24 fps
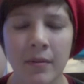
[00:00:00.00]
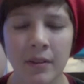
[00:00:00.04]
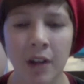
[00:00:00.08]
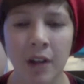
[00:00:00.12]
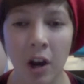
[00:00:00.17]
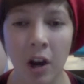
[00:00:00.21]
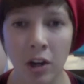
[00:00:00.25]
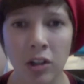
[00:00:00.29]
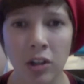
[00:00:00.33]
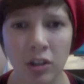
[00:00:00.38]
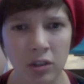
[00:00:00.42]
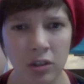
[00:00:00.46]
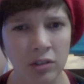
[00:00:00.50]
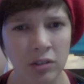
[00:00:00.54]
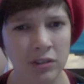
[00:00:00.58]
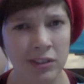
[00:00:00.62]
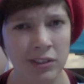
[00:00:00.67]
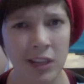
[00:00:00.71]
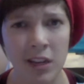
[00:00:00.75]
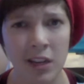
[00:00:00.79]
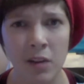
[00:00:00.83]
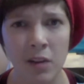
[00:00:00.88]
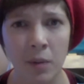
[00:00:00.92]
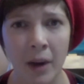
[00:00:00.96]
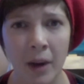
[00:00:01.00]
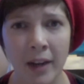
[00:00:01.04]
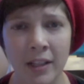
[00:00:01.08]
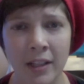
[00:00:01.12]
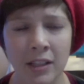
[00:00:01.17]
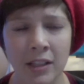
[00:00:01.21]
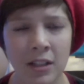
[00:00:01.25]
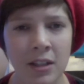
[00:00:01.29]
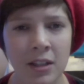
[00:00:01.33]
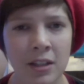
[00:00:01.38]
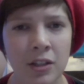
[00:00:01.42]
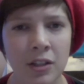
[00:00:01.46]
articles that he
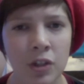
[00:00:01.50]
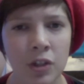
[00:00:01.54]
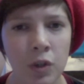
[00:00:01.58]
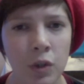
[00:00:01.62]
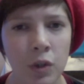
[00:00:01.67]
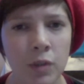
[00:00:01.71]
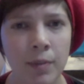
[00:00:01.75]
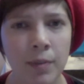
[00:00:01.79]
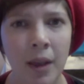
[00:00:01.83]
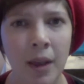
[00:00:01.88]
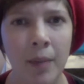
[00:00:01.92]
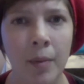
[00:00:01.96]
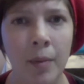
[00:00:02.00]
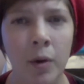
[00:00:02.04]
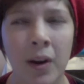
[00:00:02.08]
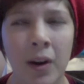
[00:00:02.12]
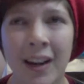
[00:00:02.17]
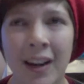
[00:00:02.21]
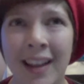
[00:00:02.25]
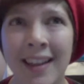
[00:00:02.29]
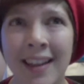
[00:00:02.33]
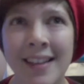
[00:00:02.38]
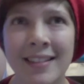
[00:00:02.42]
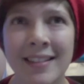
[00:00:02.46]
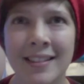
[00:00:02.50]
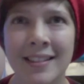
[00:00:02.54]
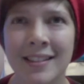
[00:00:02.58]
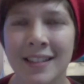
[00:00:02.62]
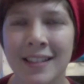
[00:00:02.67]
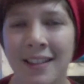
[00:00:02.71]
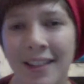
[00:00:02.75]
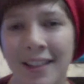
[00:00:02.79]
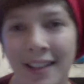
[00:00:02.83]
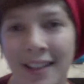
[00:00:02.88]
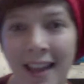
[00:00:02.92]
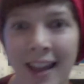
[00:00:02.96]
writes to this newspaper, and it gets
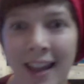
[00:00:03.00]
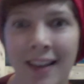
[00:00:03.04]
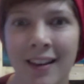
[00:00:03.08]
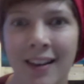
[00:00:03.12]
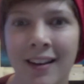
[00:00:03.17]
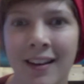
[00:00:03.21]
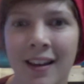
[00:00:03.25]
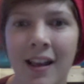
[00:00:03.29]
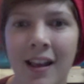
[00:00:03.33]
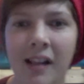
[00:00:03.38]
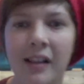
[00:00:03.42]
syndicated.